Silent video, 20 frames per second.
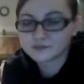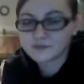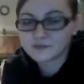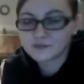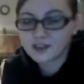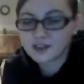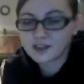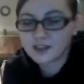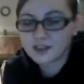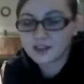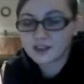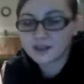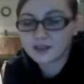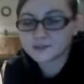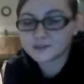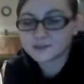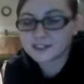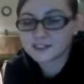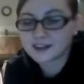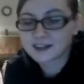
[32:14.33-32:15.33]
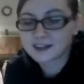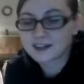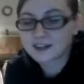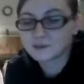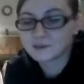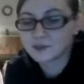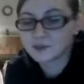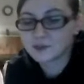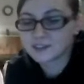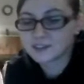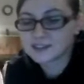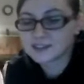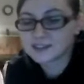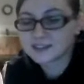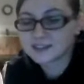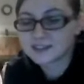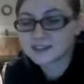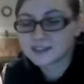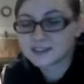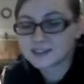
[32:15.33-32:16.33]
And stick it out and move it side to
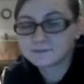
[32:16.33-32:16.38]
side.